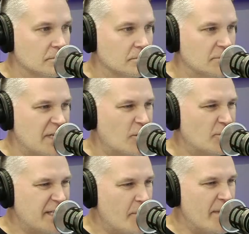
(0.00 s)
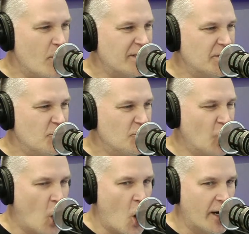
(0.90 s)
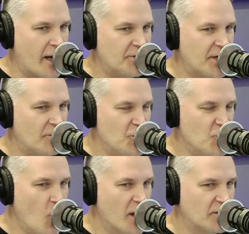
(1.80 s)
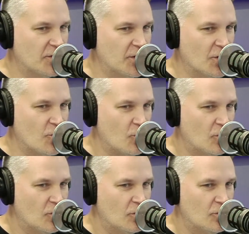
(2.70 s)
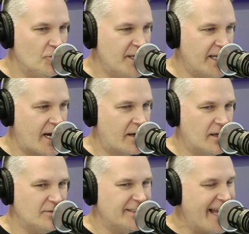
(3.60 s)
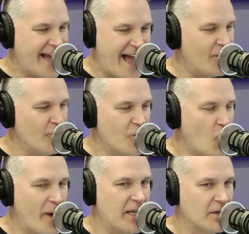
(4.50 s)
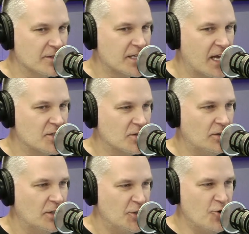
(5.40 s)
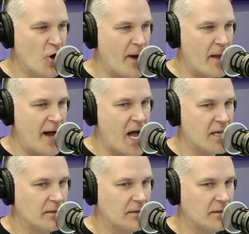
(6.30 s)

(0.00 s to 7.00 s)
Yeah, don't tell me what to do, dog. I'll tell you what to do. You get out. I don't go by your schedule. You go by mine.